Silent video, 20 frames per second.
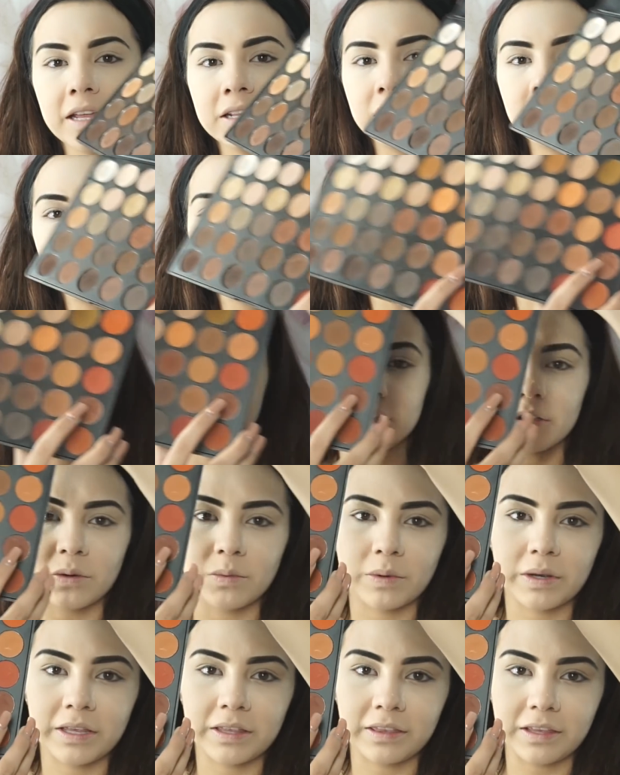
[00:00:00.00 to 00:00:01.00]
and start
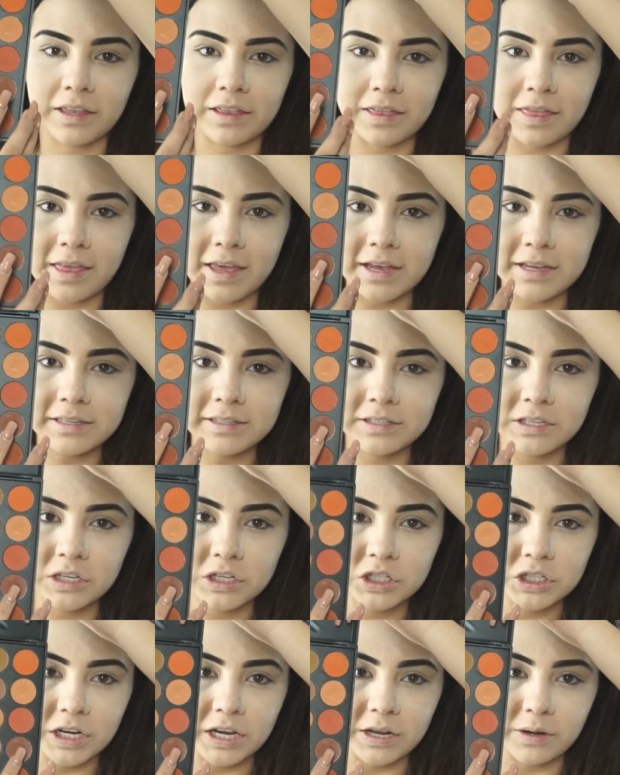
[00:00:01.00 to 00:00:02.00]
with this
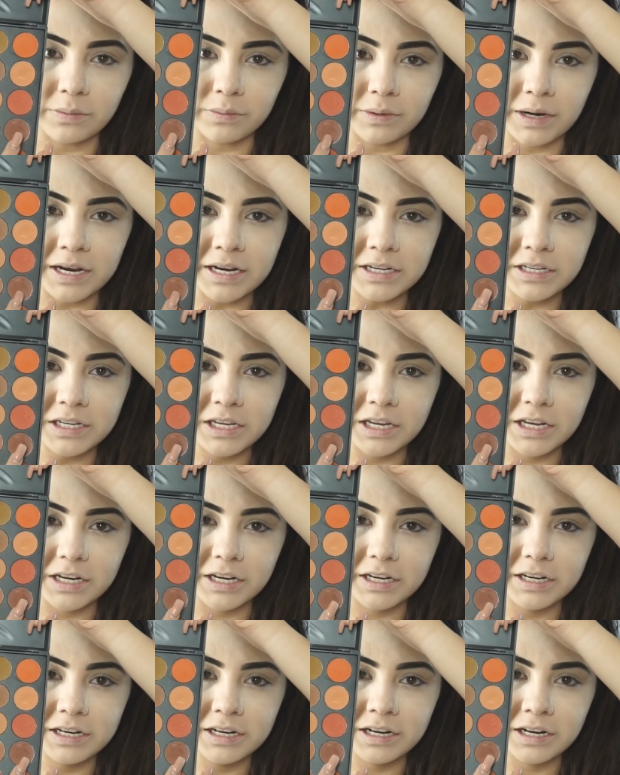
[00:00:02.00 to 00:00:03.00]
shade right
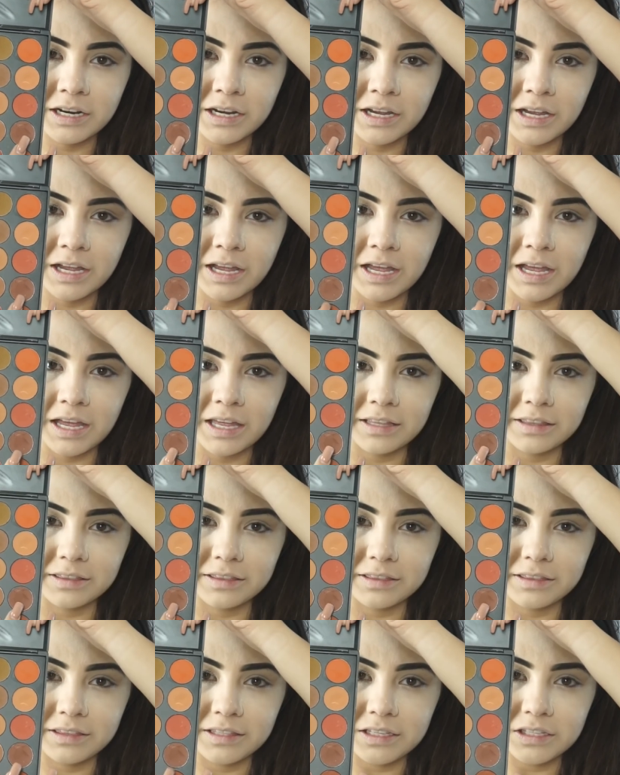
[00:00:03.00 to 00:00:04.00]
here.
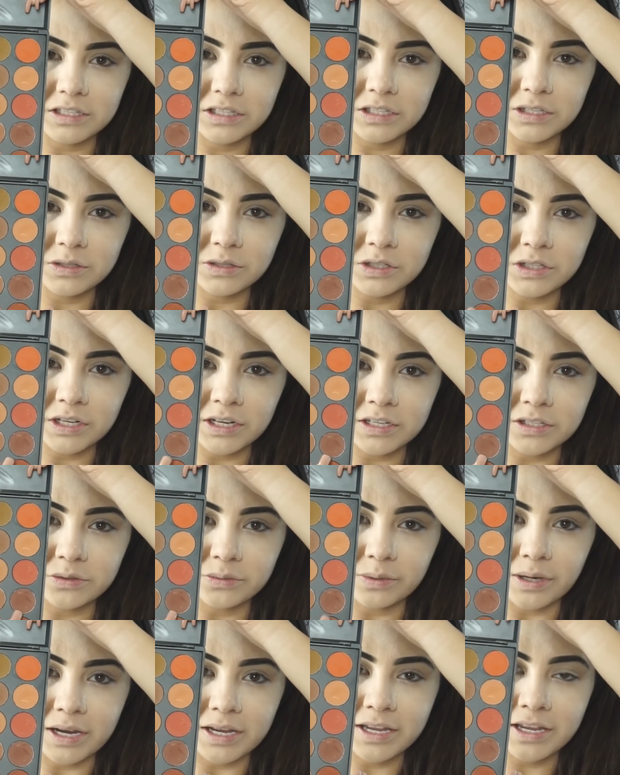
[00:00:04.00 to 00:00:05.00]
These two shades
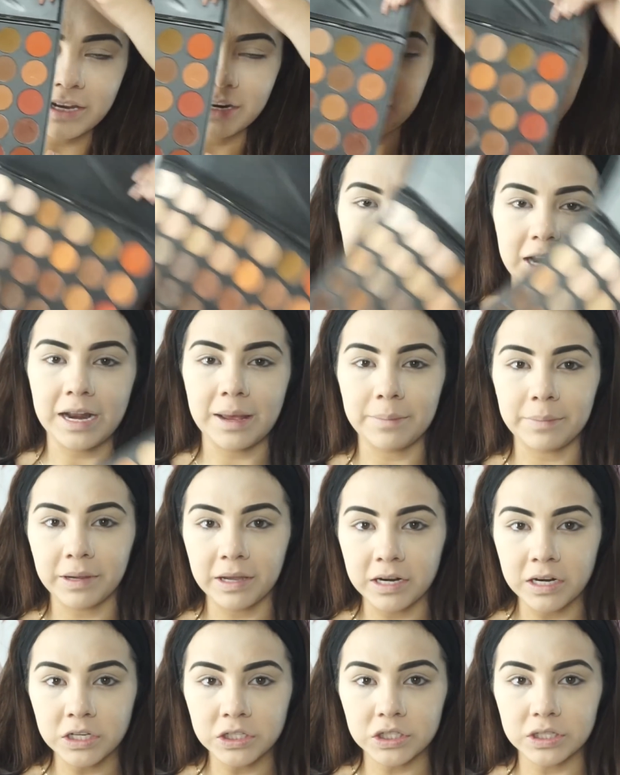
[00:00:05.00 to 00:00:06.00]
right here, and I'm
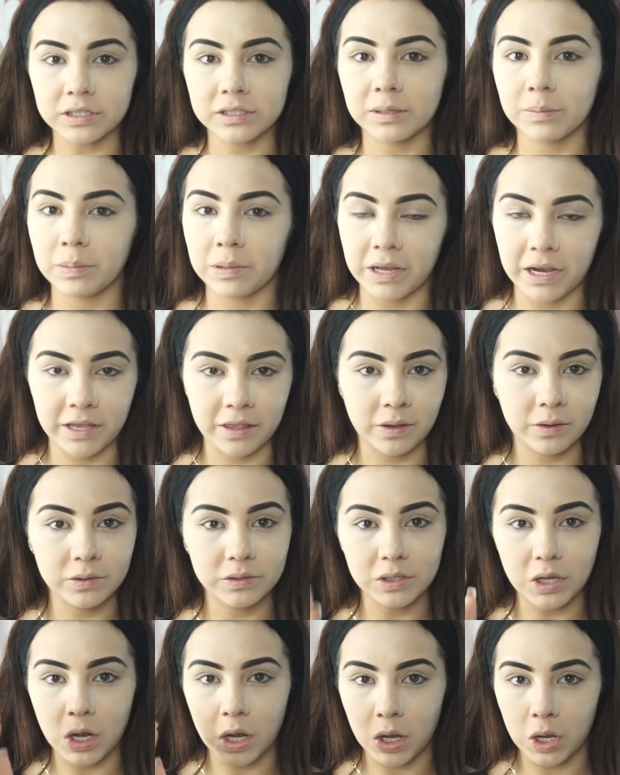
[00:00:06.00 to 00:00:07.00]
gonna just apply
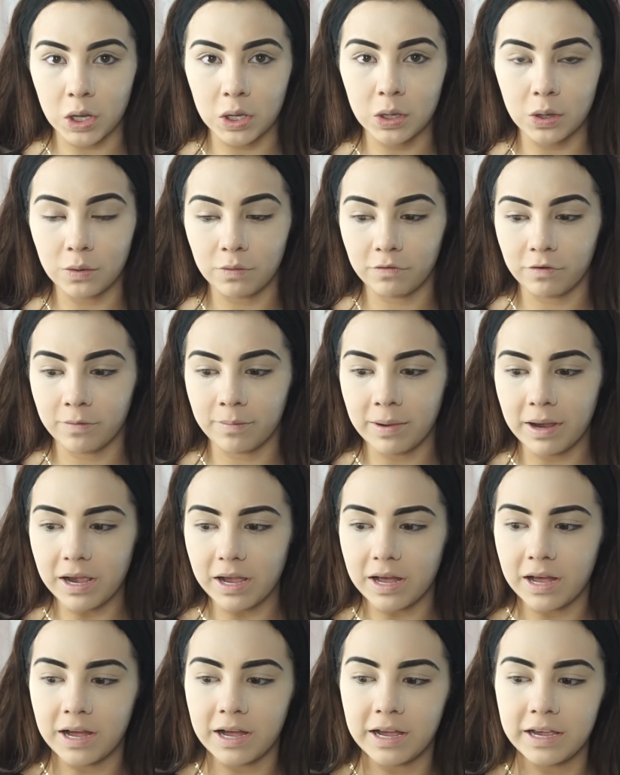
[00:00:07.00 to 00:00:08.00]
those all over my
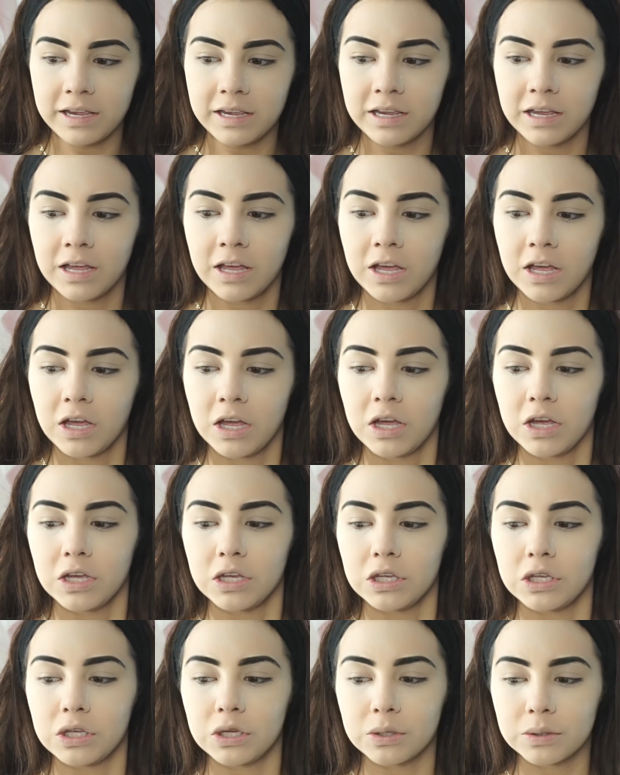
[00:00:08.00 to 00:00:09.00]
eye
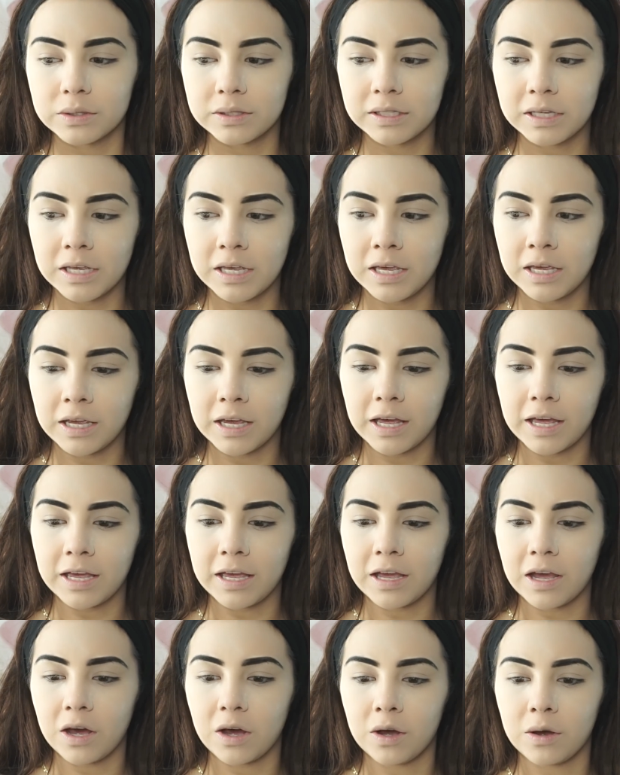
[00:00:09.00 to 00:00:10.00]
using
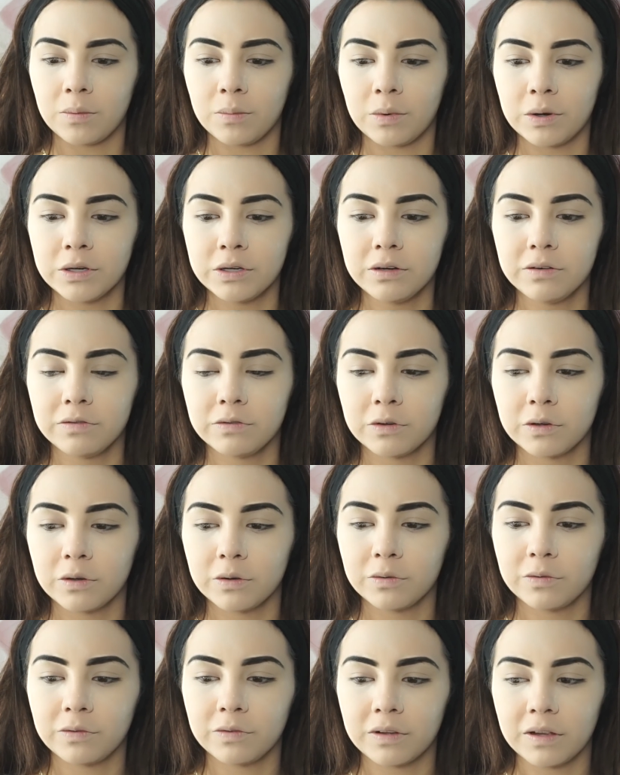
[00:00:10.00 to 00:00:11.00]
a
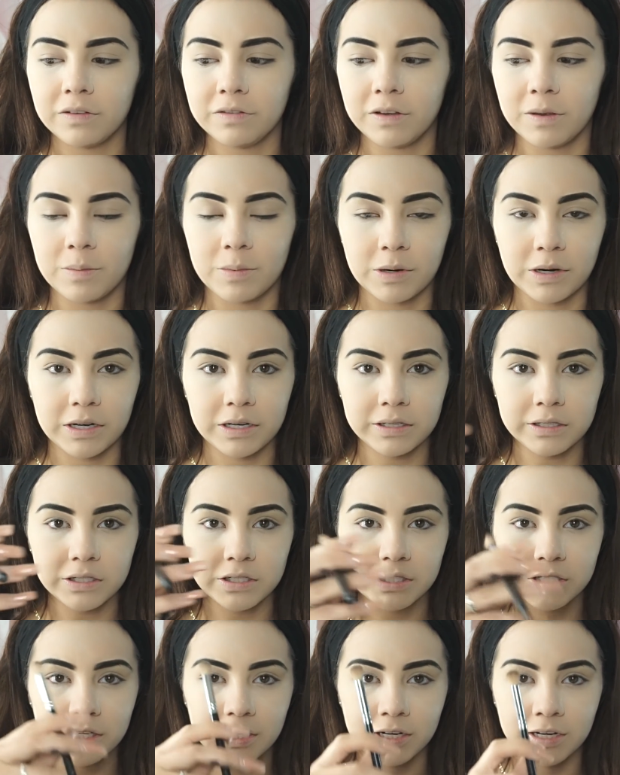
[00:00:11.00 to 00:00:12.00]
wonderful fluffy
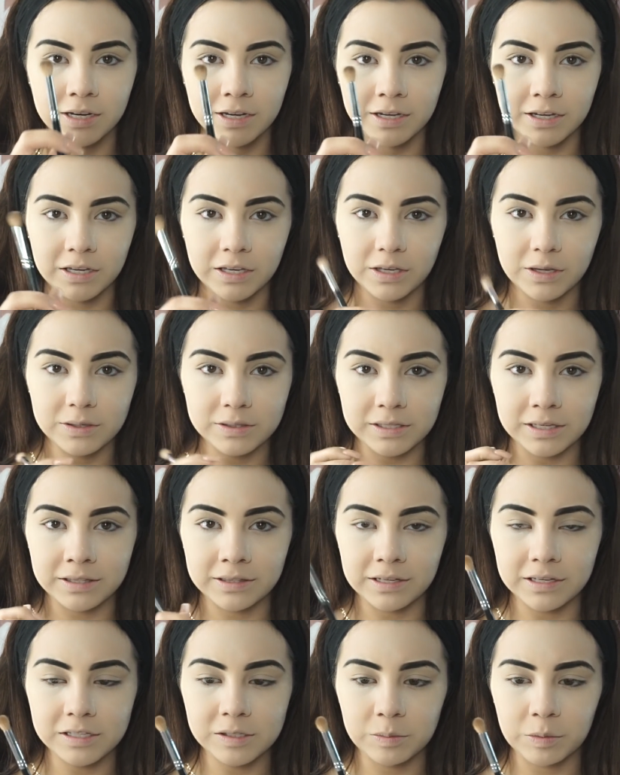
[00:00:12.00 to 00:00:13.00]
brush. Using
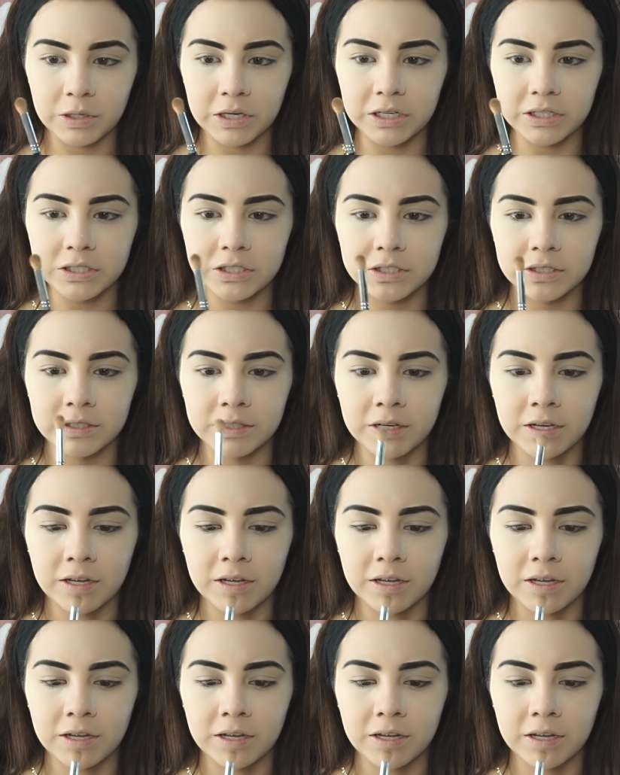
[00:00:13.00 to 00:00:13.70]
this brush,